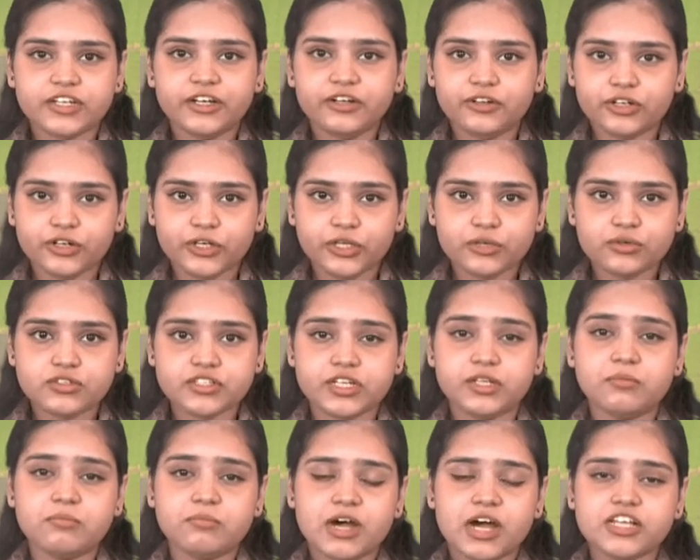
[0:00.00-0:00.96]
introduced
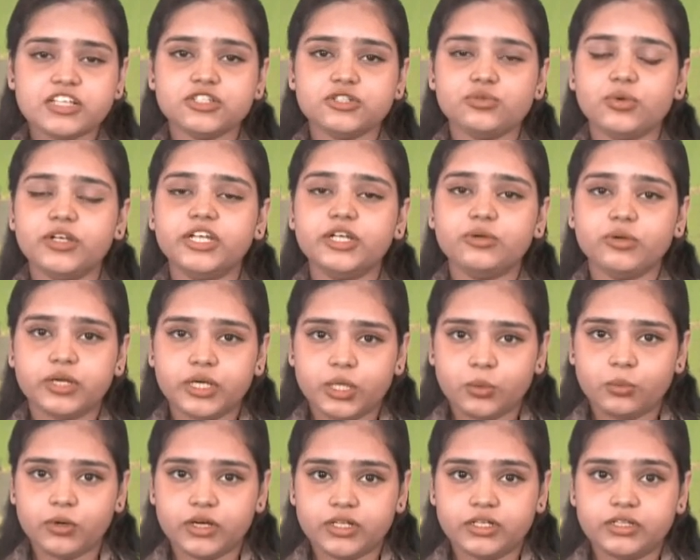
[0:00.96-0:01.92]
in March
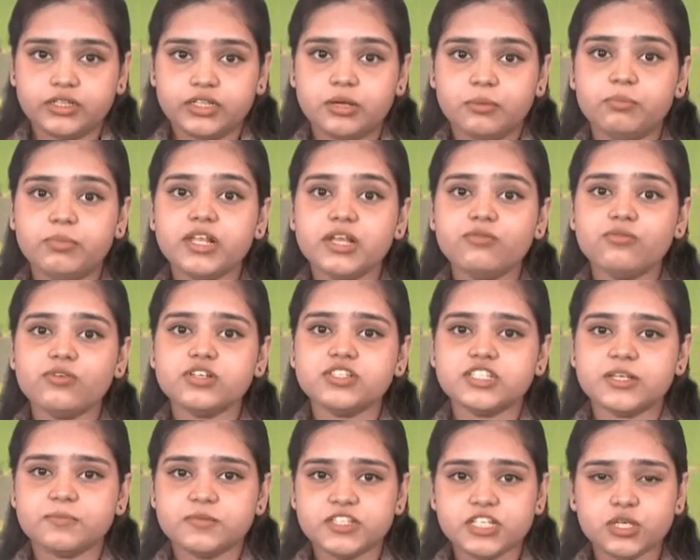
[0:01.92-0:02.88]
2021, the bill was
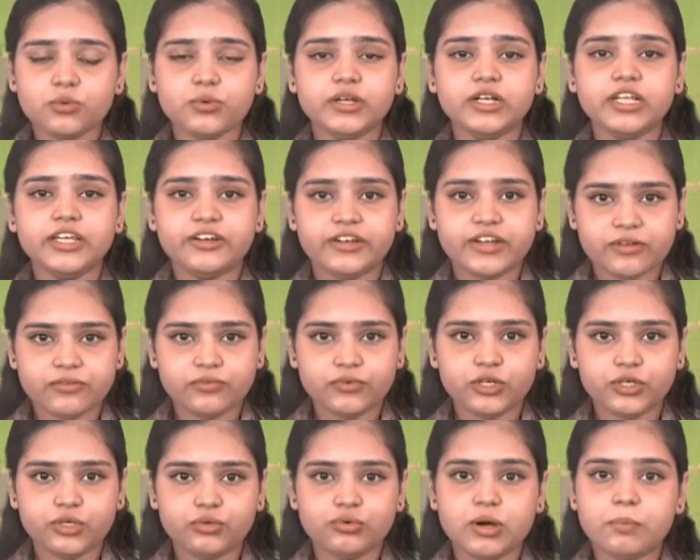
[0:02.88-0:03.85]
subsequently
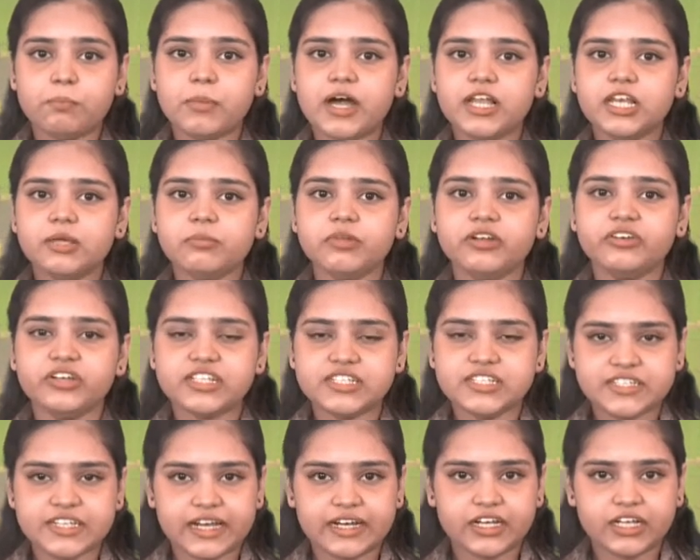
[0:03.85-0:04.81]
referred to a Parliamentary
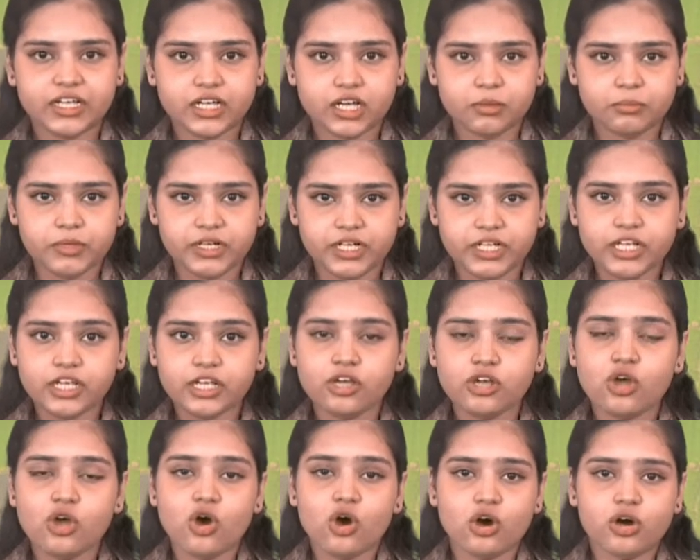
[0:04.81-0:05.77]
Standing Committee
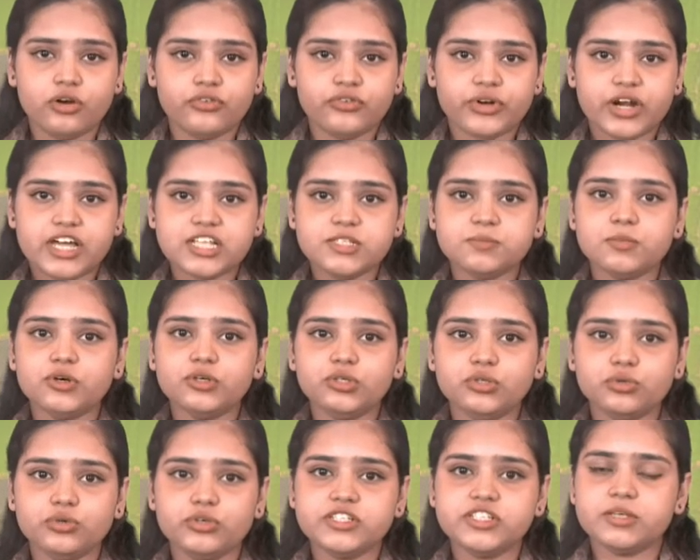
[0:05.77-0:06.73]
on Transport,
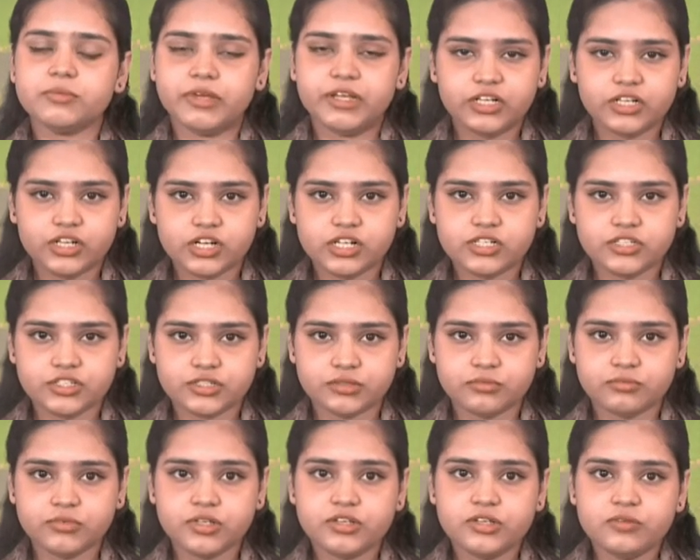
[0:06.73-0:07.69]
Tourism and Culture,
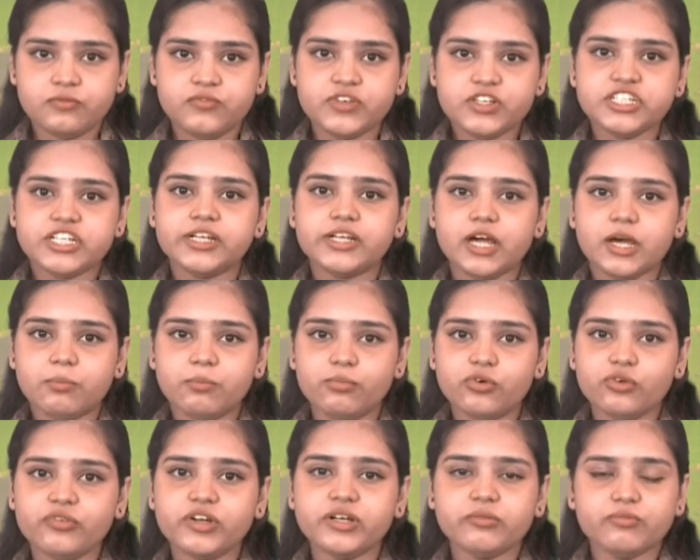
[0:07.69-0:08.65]
which had
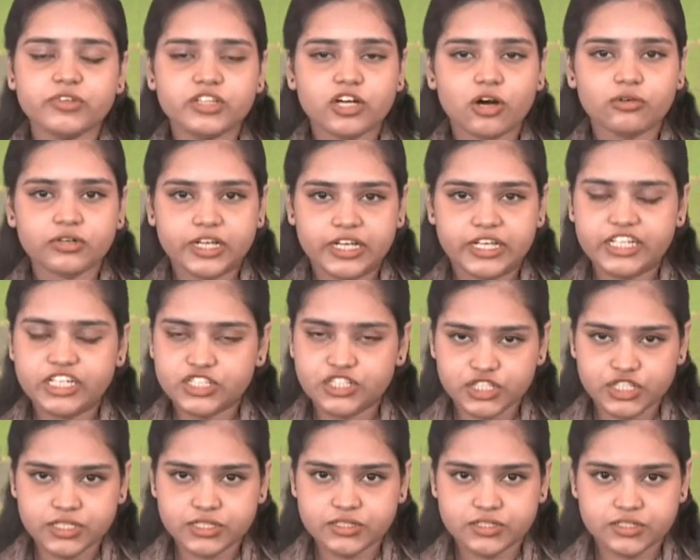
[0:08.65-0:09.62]
approved it without any
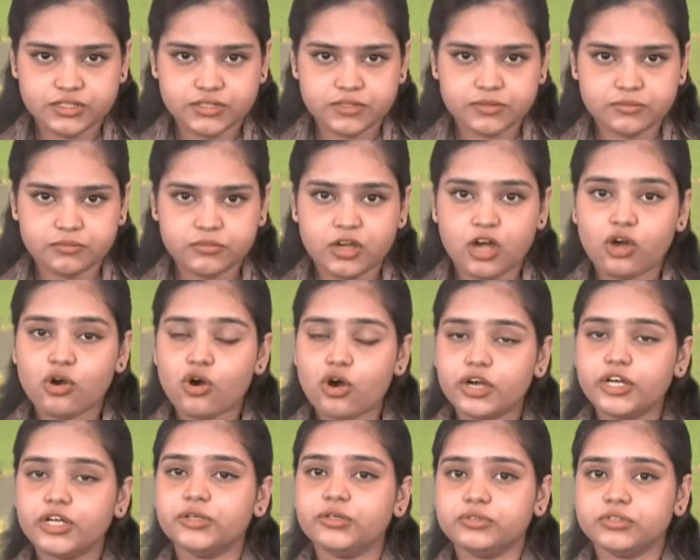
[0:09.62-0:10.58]
changes.
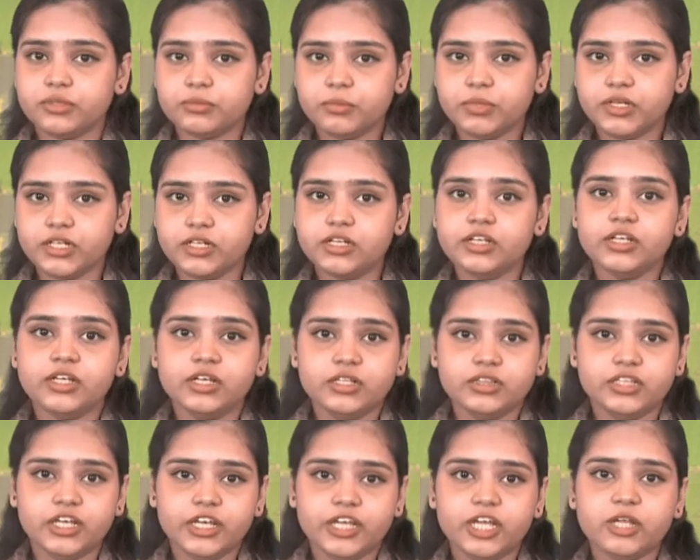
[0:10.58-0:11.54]
According to the bill,
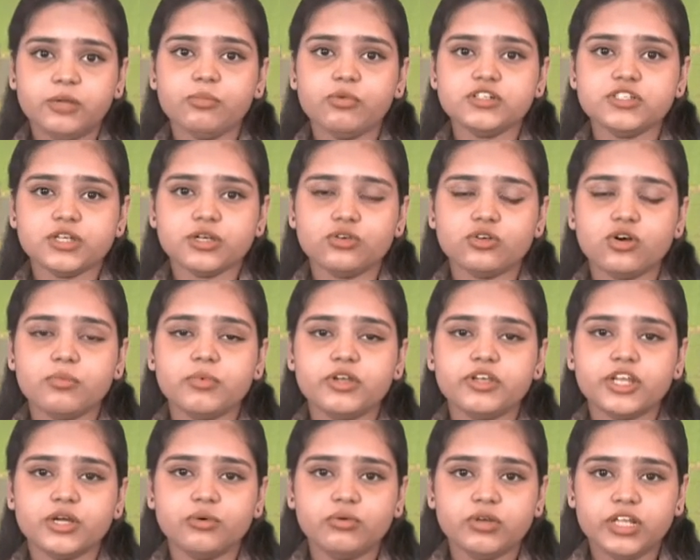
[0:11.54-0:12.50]
the Airports Economic
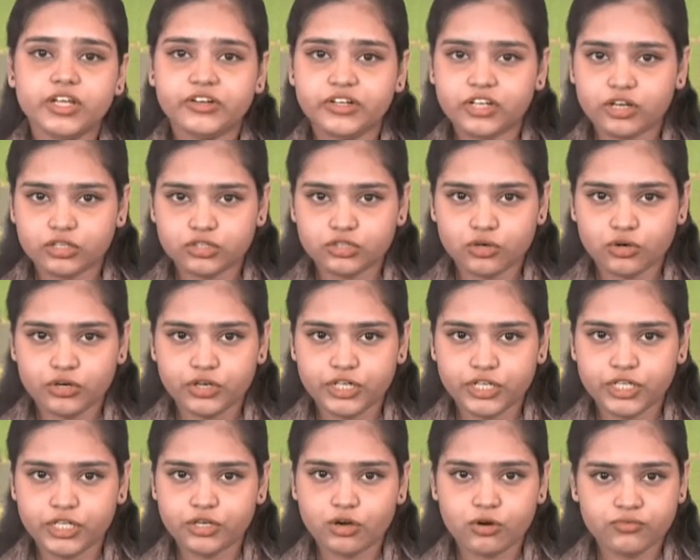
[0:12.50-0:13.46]
Regulatory
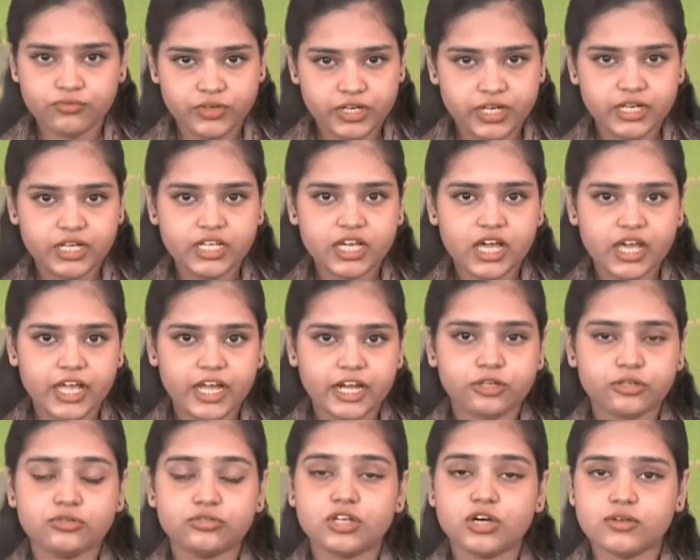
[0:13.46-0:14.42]
Authority of India
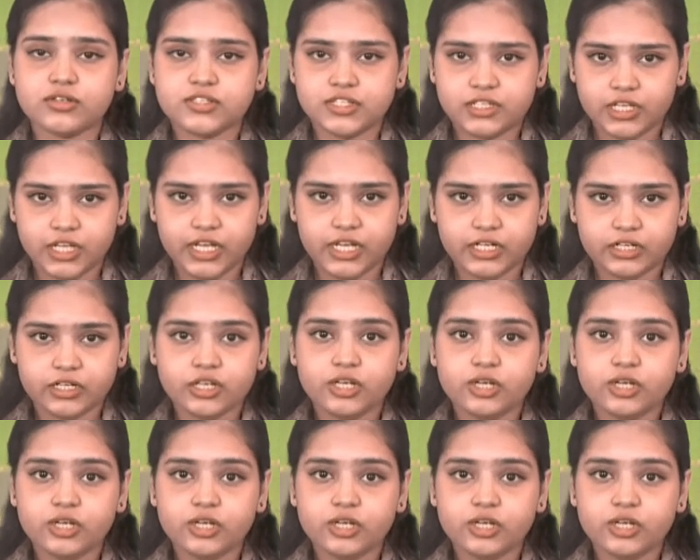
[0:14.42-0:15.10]
Act 2008